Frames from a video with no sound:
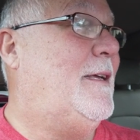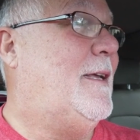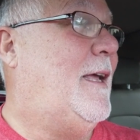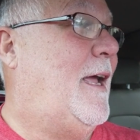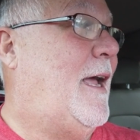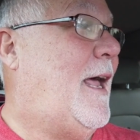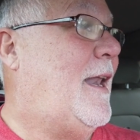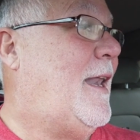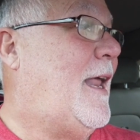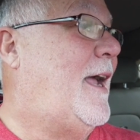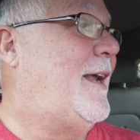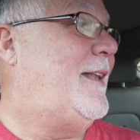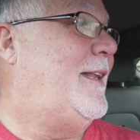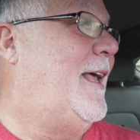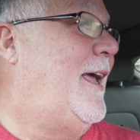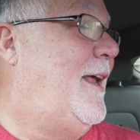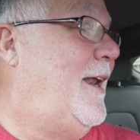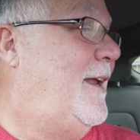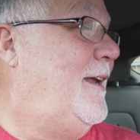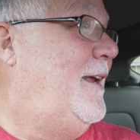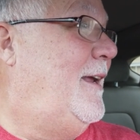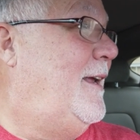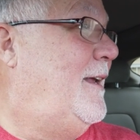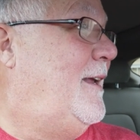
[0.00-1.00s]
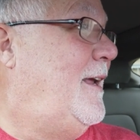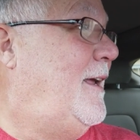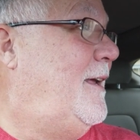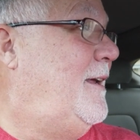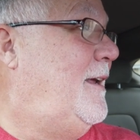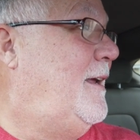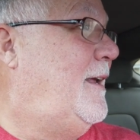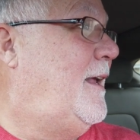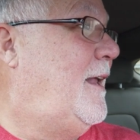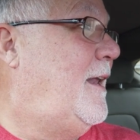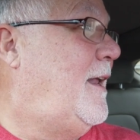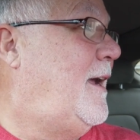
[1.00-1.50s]
I like that
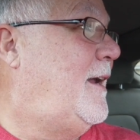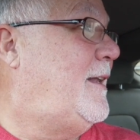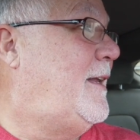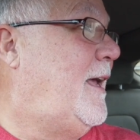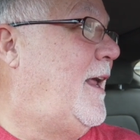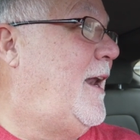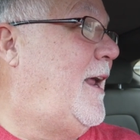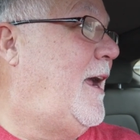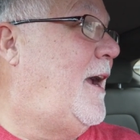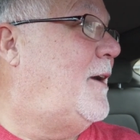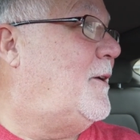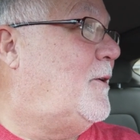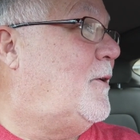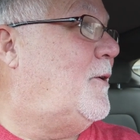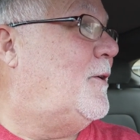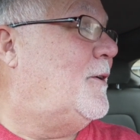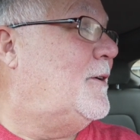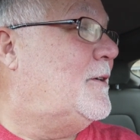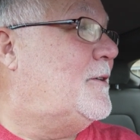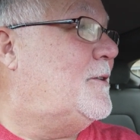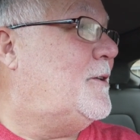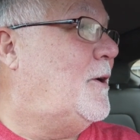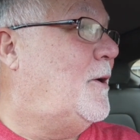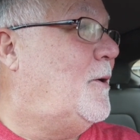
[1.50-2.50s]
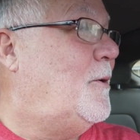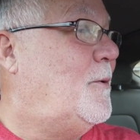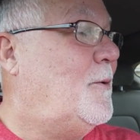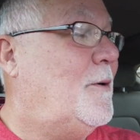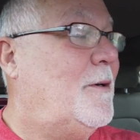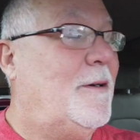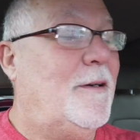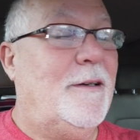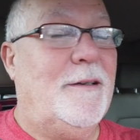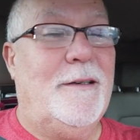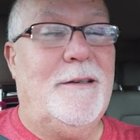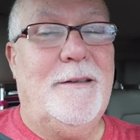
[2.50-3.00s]
actor. So.
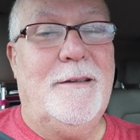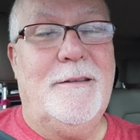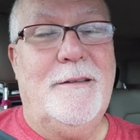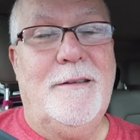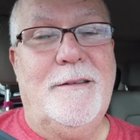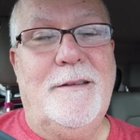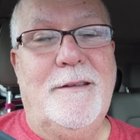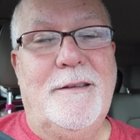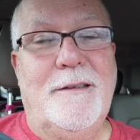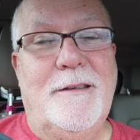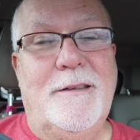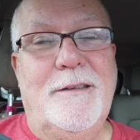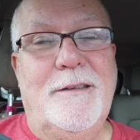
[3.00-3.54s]
Mm-hmm.